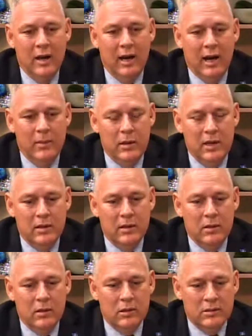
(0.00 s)
I meet
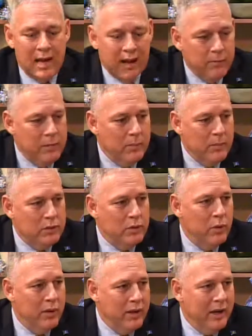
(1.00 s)
staff members
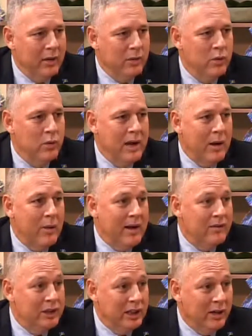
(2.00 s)
who are there who now
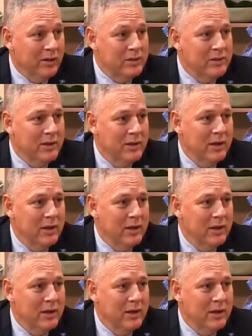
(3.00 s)
have shares.